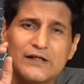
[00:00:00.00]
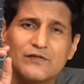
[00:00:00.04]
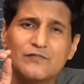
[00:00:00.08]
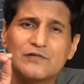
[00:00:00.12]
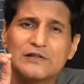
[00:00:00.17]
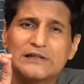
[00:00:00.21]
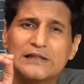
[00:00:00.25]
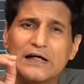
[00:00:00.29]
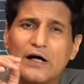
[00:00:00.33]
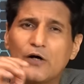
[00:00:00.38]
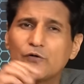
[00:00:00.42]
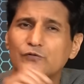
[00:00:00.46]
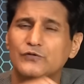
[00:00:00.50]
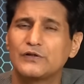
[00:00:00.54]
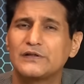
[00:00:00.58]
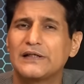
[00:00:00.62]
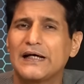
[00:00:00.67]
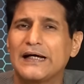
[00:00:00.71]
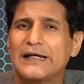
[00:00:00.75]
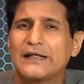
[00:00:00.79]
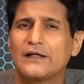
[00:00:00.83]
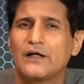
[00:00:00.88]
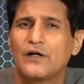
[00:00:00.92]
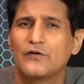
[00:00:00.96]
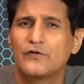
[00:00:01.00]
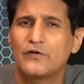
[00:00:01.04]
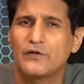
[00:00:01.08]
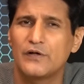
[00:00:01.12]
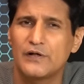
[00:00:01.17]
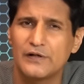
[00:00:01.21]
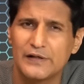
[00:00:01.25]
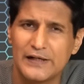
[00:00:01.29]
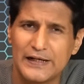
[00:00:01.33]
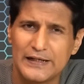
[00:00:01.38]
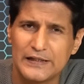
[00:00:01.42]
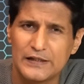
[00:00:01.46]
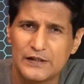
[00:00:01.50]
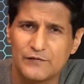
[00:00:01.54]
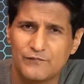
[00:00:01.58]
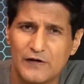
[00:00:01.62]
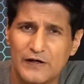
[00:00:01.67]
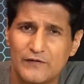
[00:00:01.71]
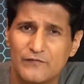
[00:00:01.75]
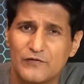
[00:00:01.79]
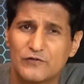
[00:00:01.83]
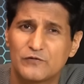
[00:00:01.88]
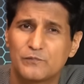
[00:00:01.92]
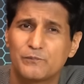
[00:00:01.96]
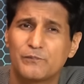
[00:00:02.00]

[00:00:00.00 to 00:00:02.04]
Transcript: 11,995.